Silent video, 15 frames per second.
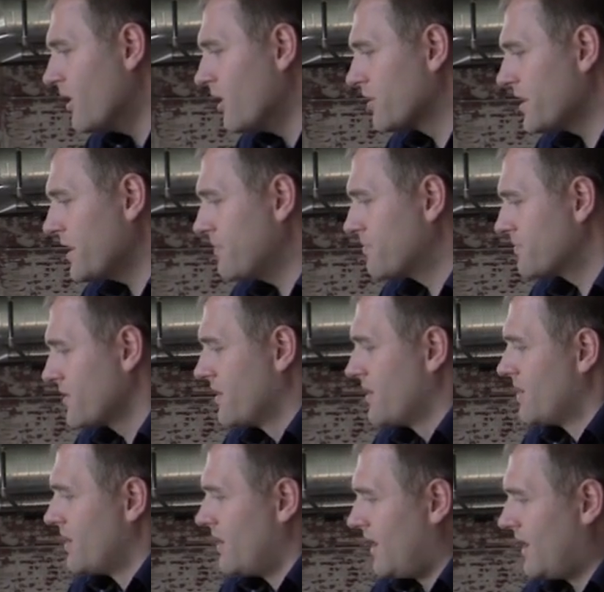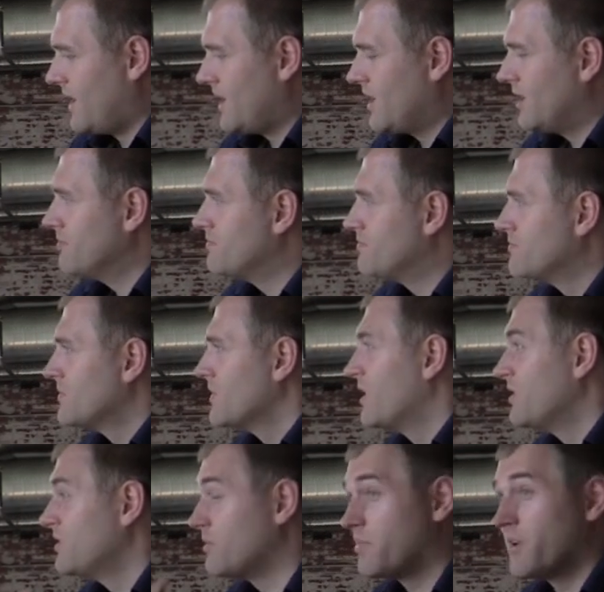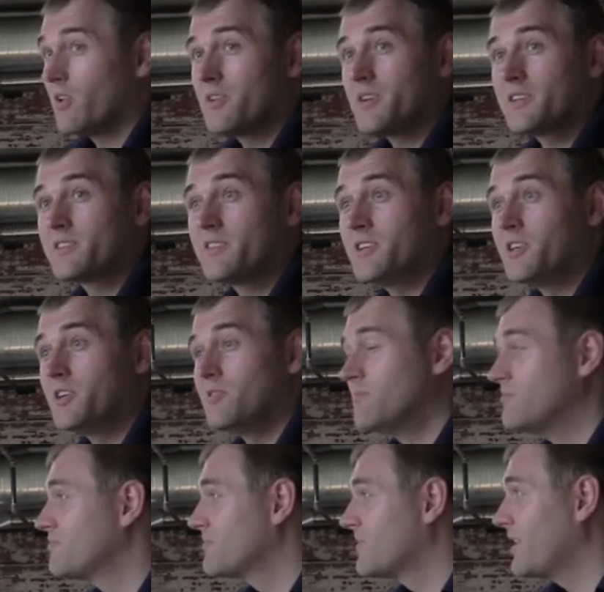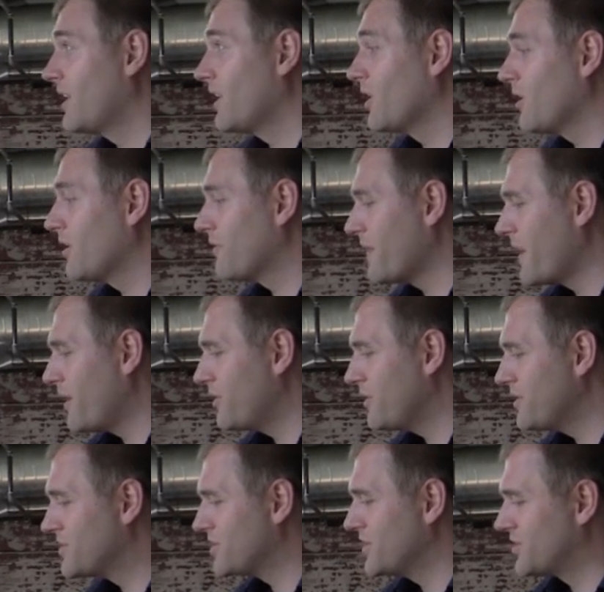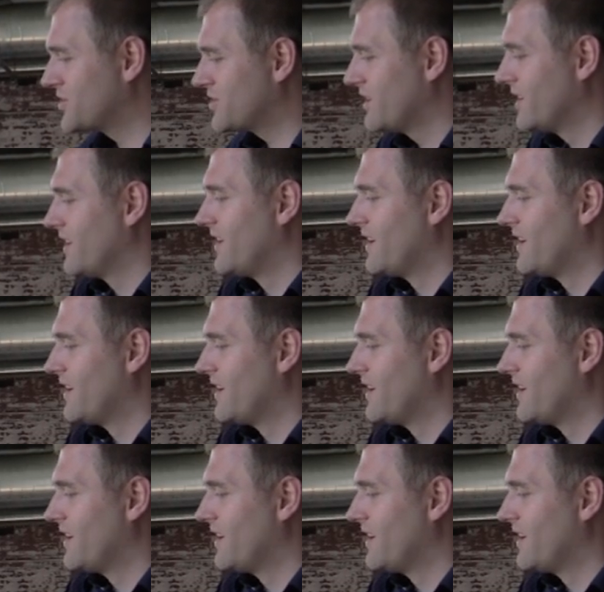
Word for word: Okay. Um, your buildings here, a yeah. lot of heritage.